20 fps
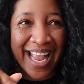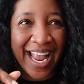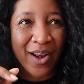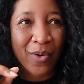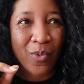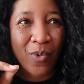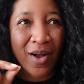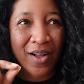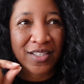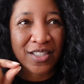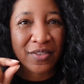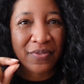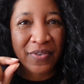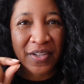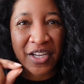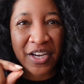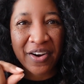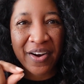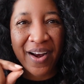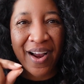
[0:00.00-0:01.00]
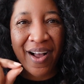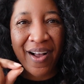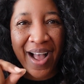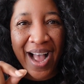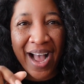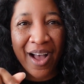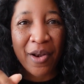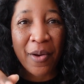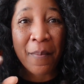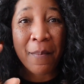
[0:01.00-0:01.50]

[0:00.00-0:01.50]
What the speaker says: and want to figure out how to